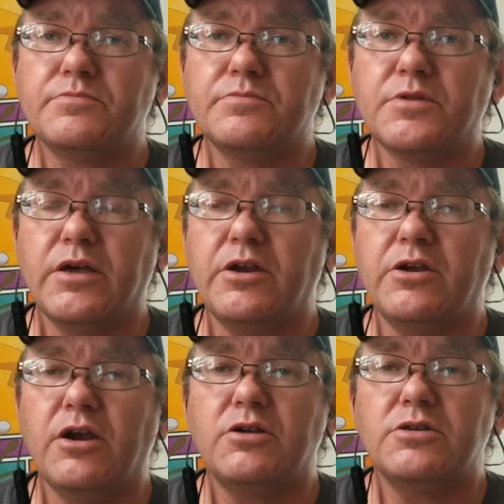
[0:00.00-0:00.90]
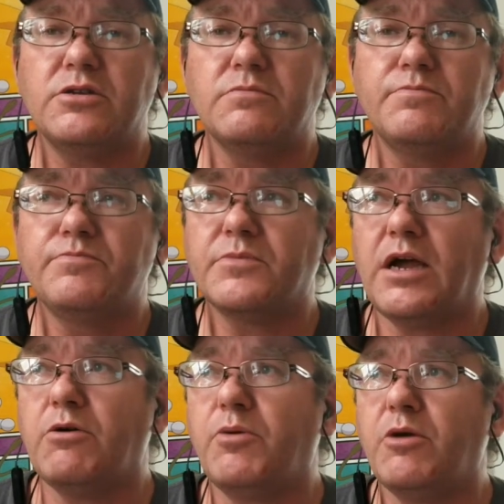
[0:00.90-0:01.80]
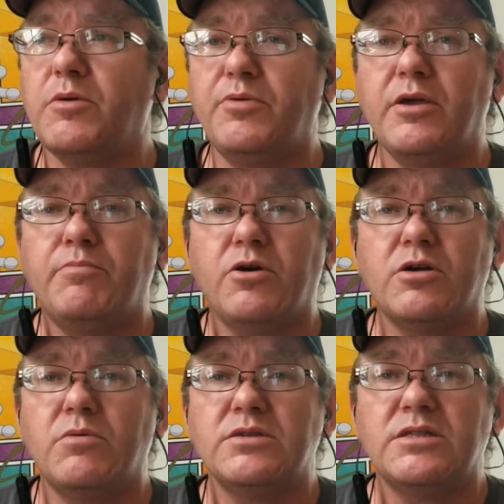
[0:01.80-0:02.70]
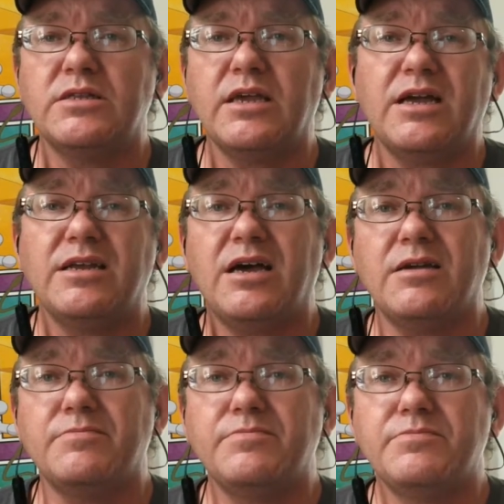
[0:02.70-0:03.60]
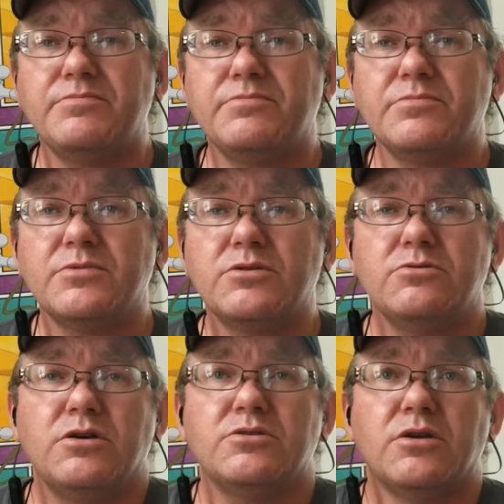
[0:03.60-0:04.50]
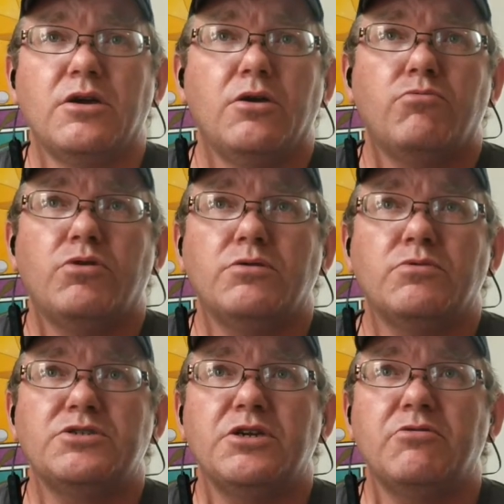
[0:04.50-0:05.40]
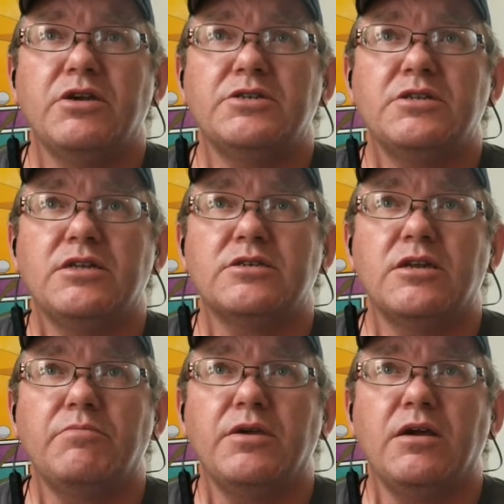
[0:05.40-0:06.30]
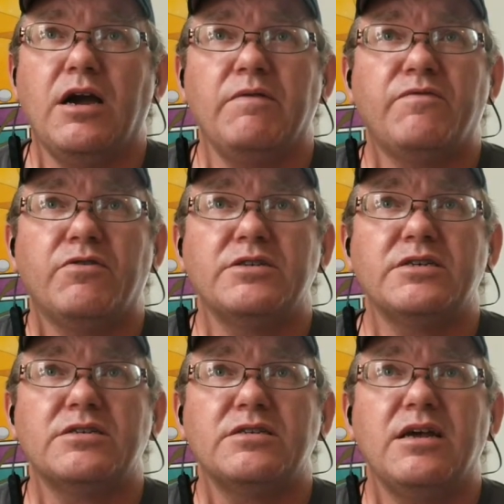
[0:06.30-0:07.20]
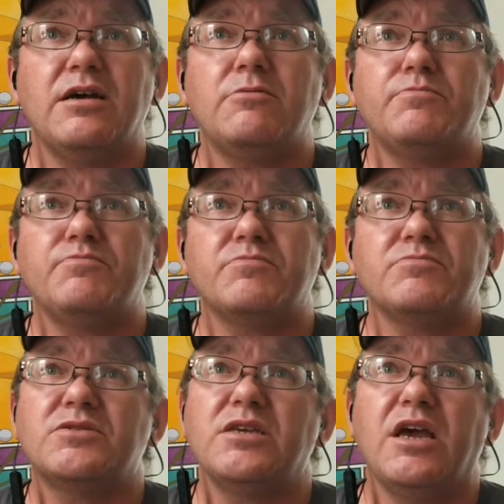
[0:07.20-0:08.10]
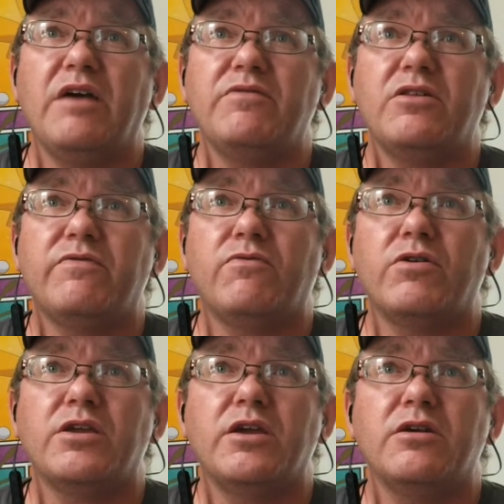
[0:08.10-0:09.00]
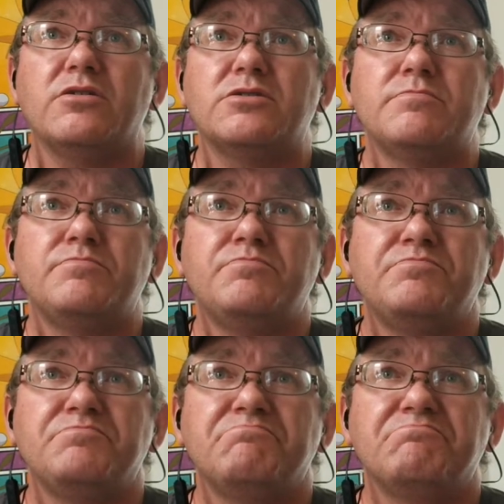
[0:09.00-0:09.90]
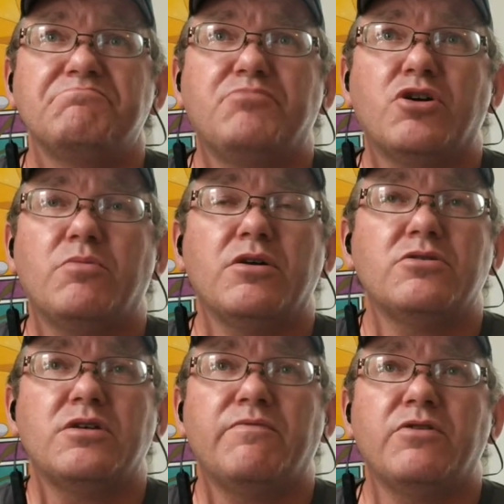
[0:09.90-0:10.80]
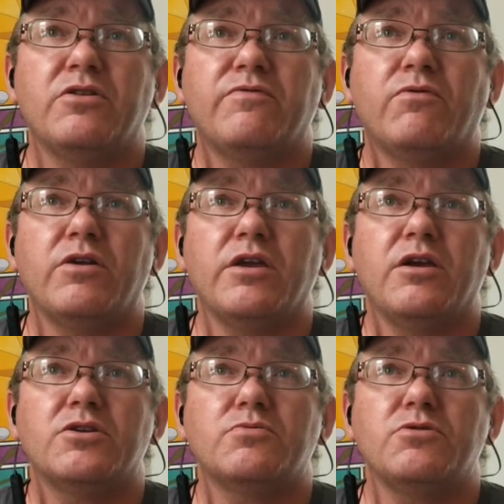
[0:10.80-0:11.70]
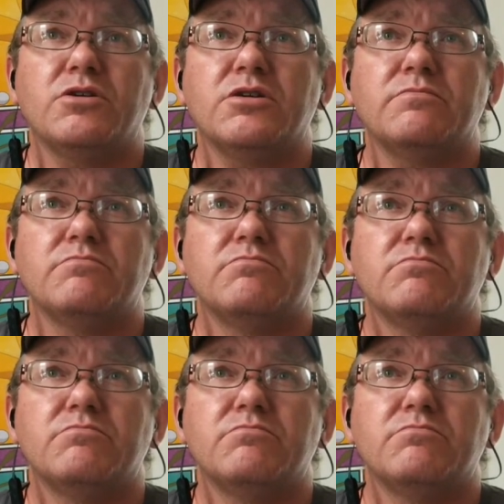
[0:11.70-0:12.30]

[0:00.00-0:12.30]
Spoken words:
the later years, and I will probably be playing Pokemon until the day I die. Who knows what generation that's going to be. I'm 46 now. Say I have another 40 years. Pokemon goes on for another 40 years. We're looking